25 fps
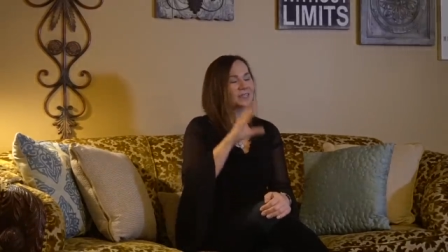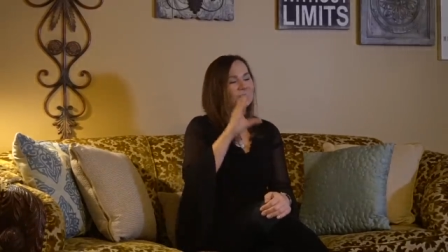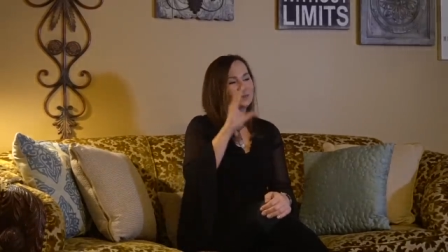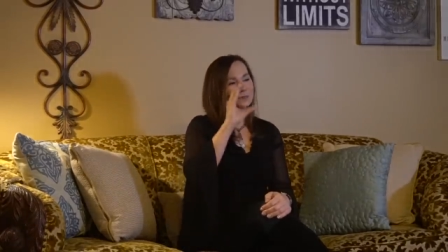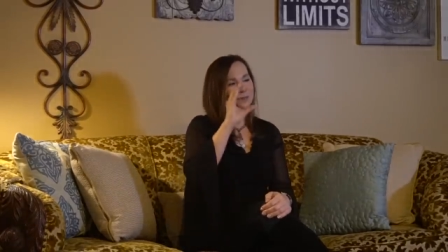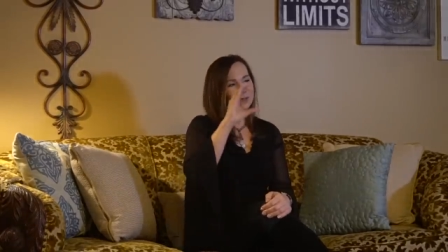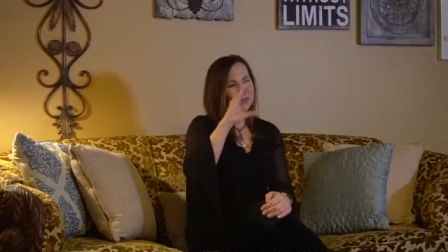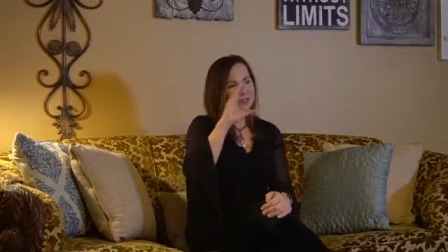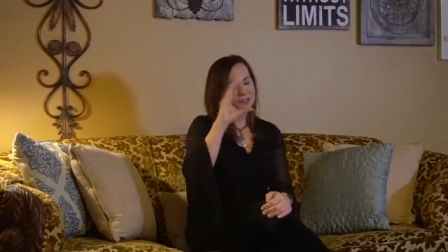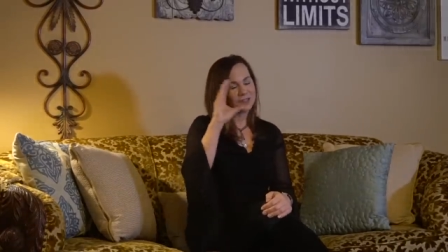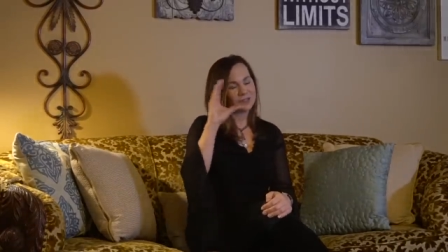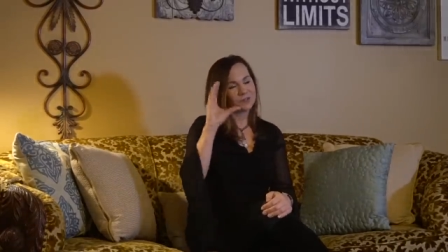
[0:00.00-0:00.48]

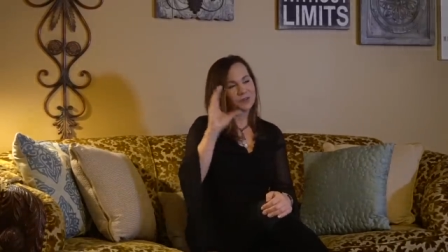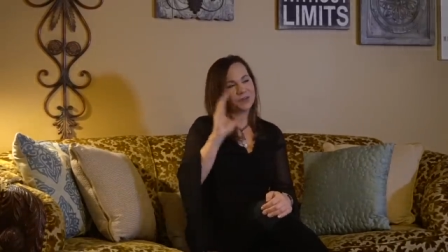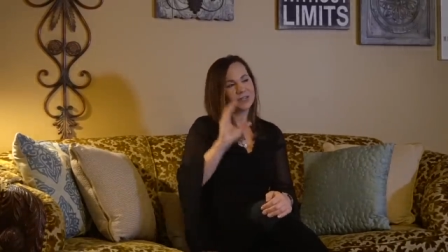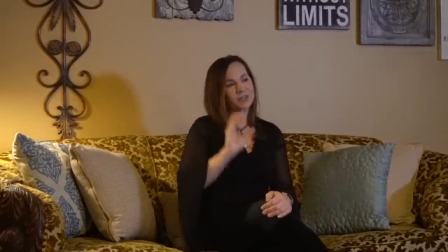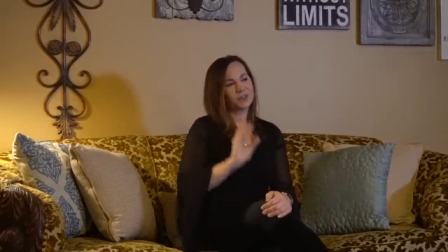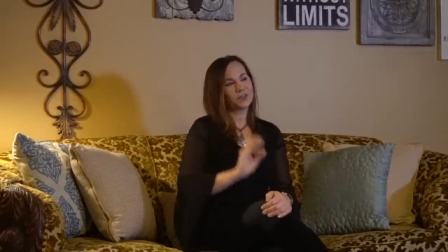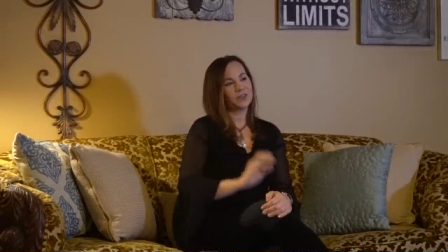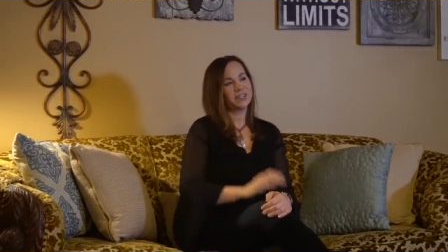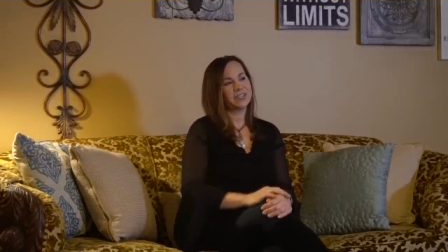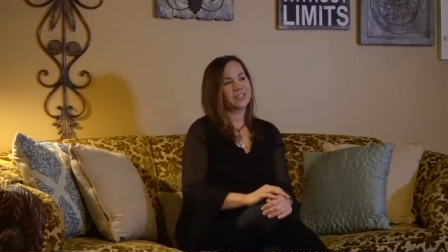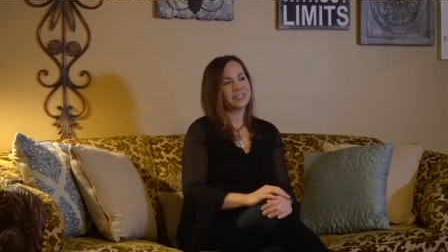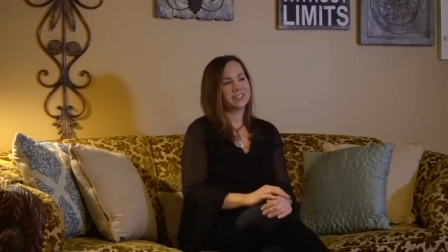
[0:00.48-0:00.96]
were the three
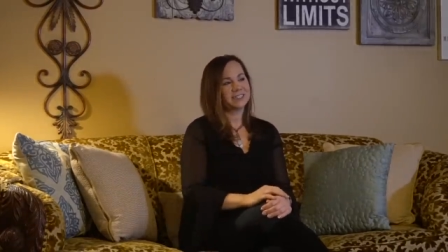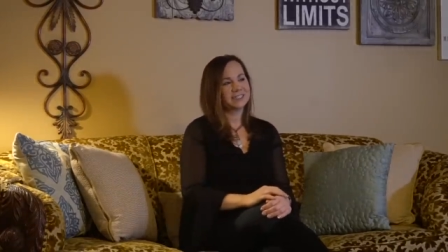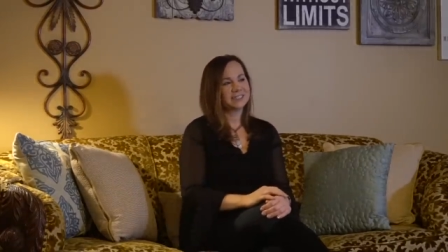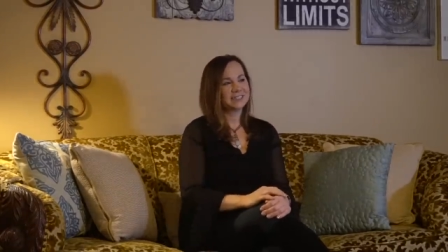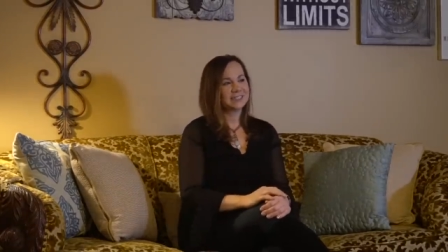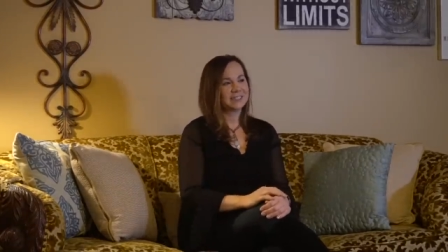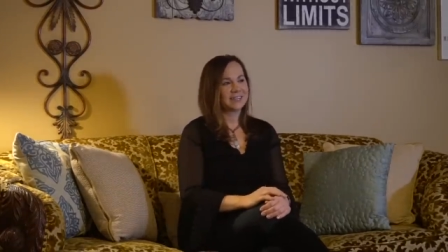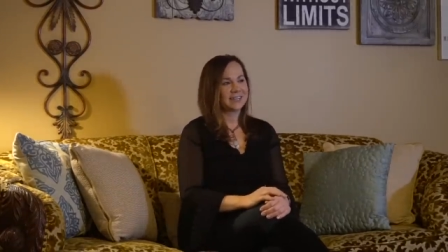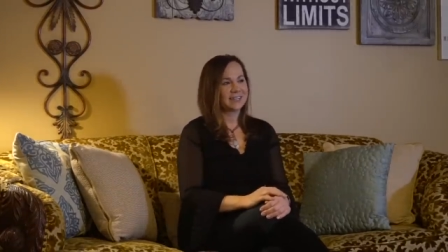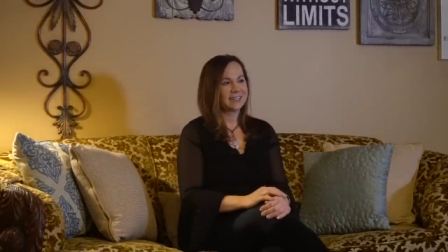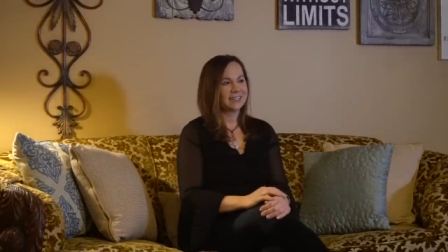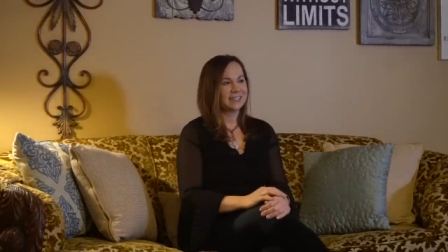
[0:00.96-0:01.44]
ingredients
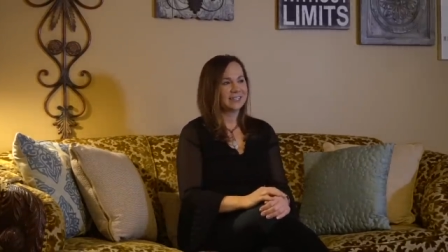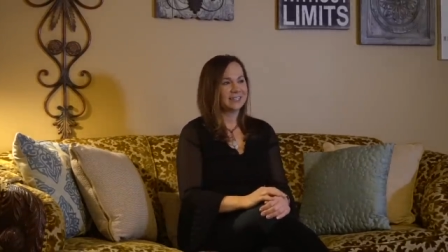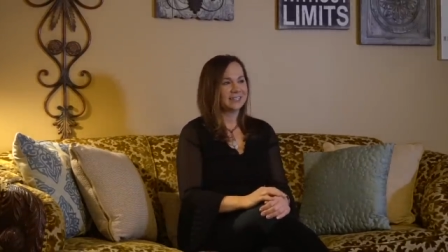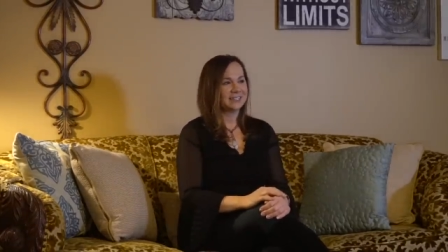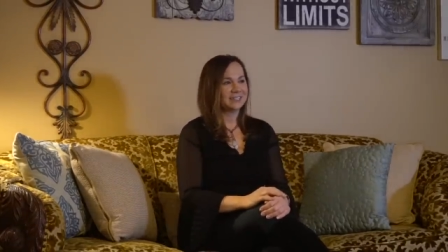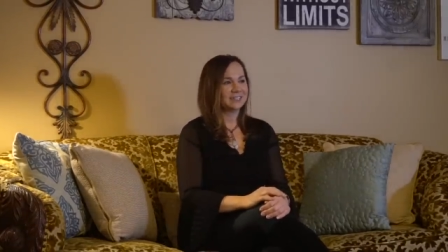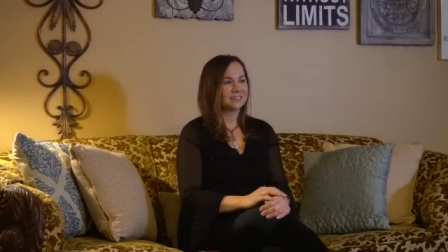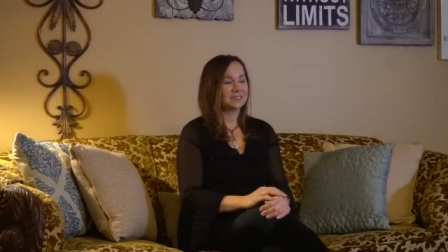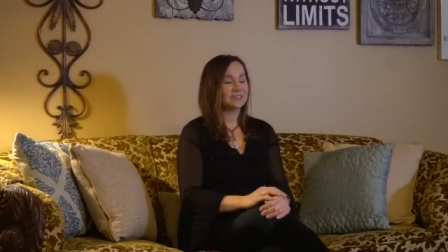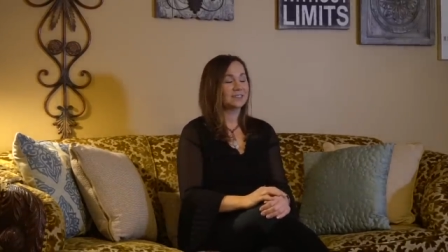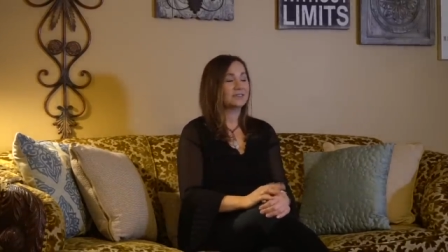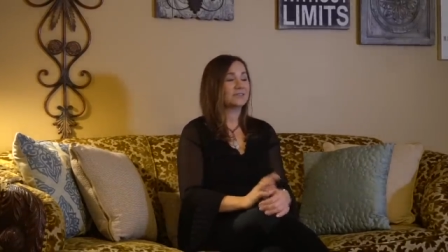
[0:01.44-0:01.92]
that I
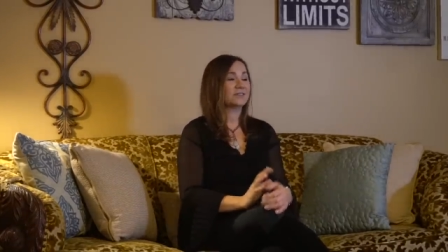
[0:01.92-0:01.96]
needed